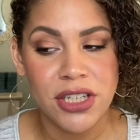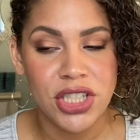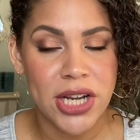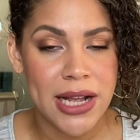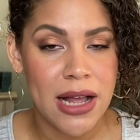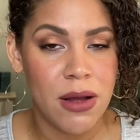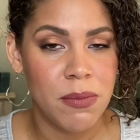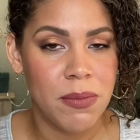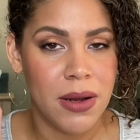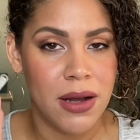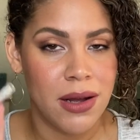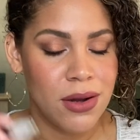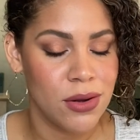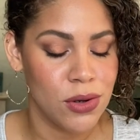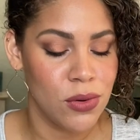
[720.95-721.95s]
check out
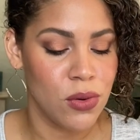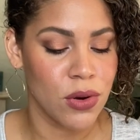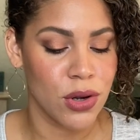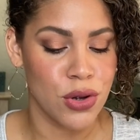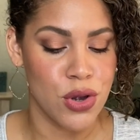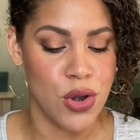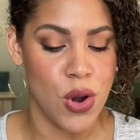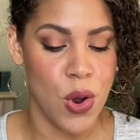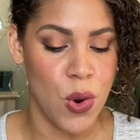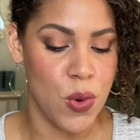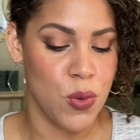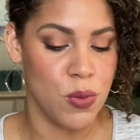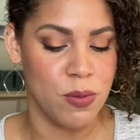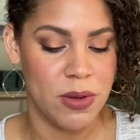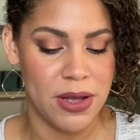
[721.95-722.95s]
Pas Encore
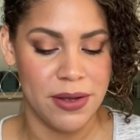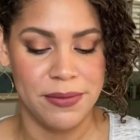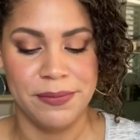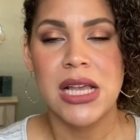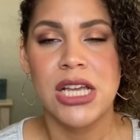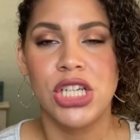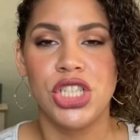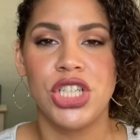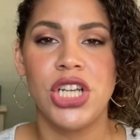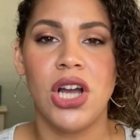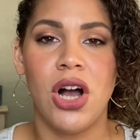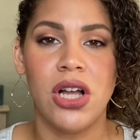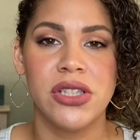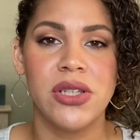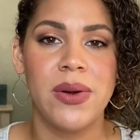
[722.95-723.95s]
Nome. She
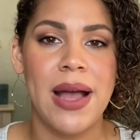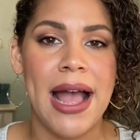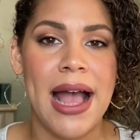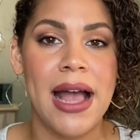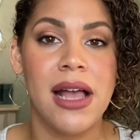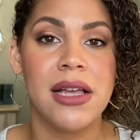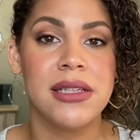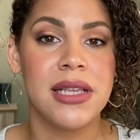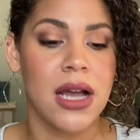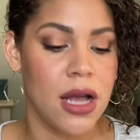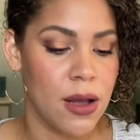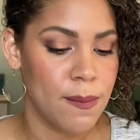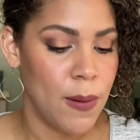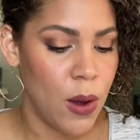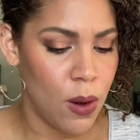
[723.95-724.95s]
also has
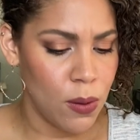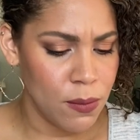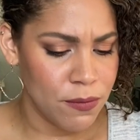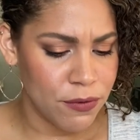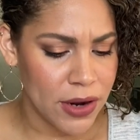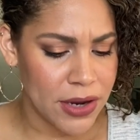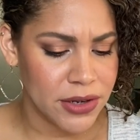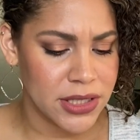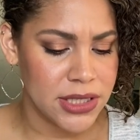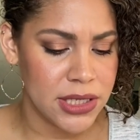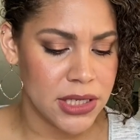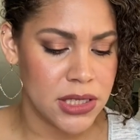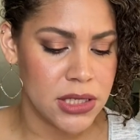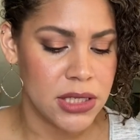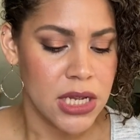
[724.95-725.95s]
home
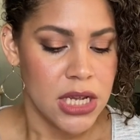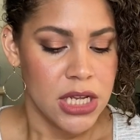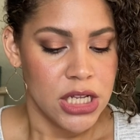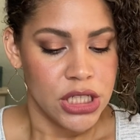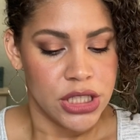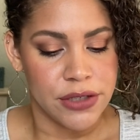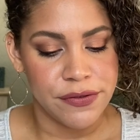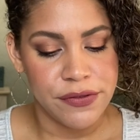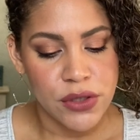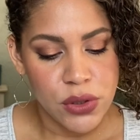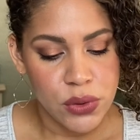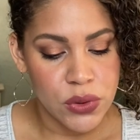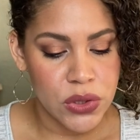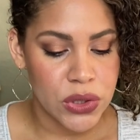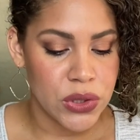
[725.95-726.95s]
fragrances,
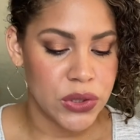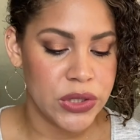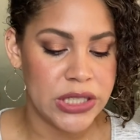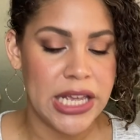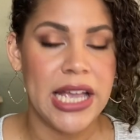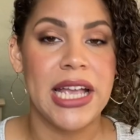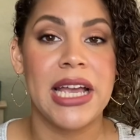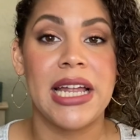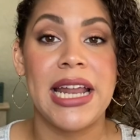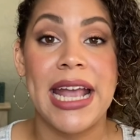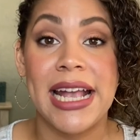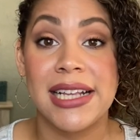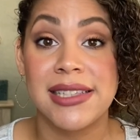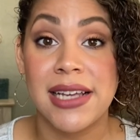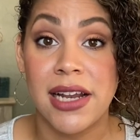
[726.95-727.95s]
diffusers, and
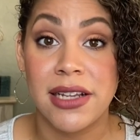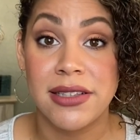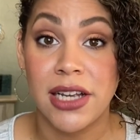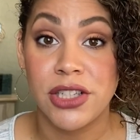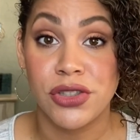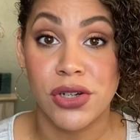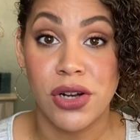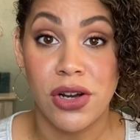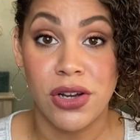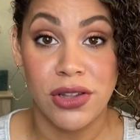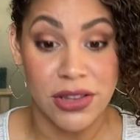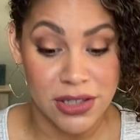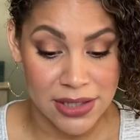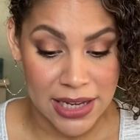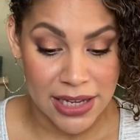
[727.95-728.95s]
hand sanitizer
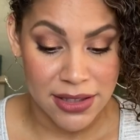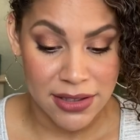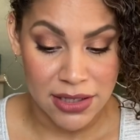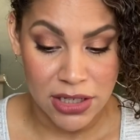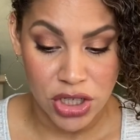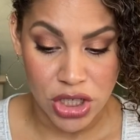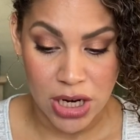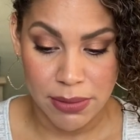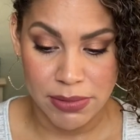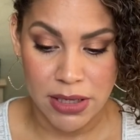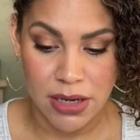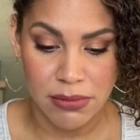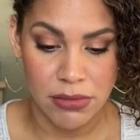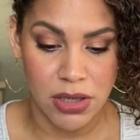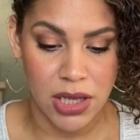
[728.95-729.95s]
on this Etsy shop
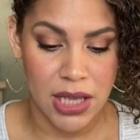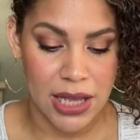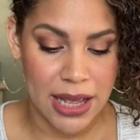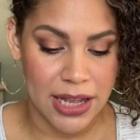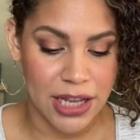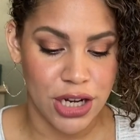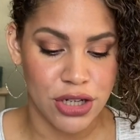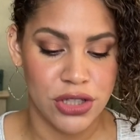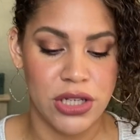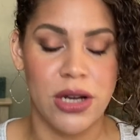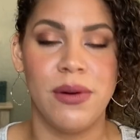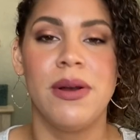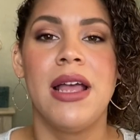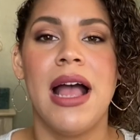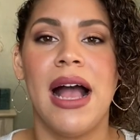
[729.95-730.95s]
that I'm looking at here.
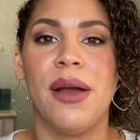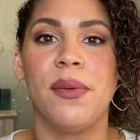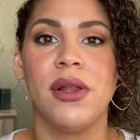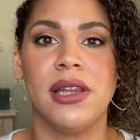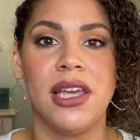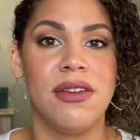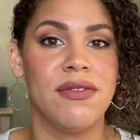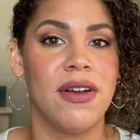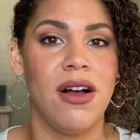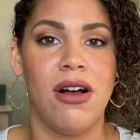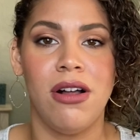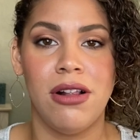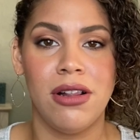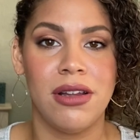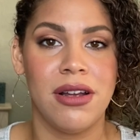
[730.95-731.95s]
So I will leave
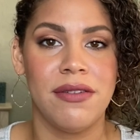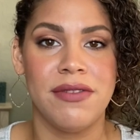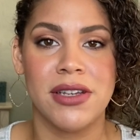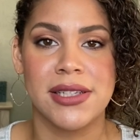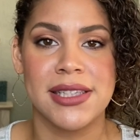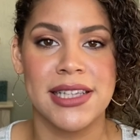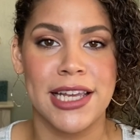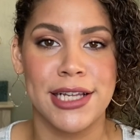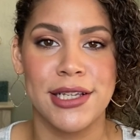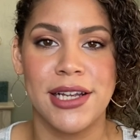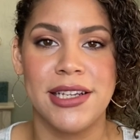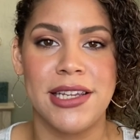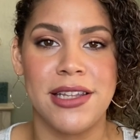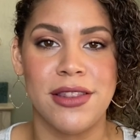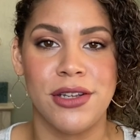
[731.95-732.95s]
all of this link
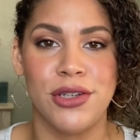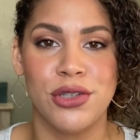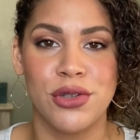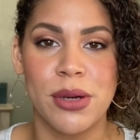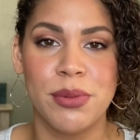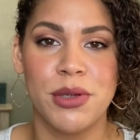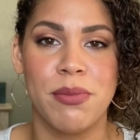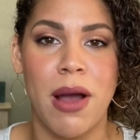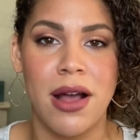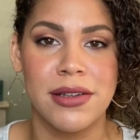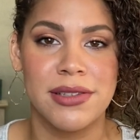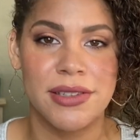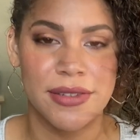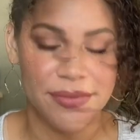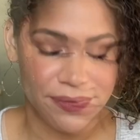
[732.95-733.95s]
in the description
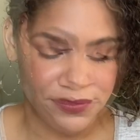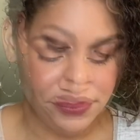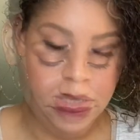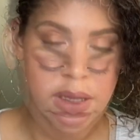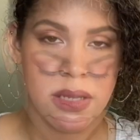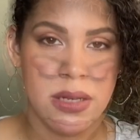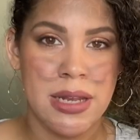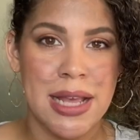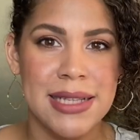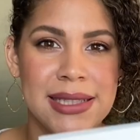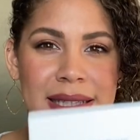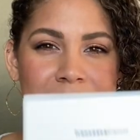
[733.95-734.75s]
box. Next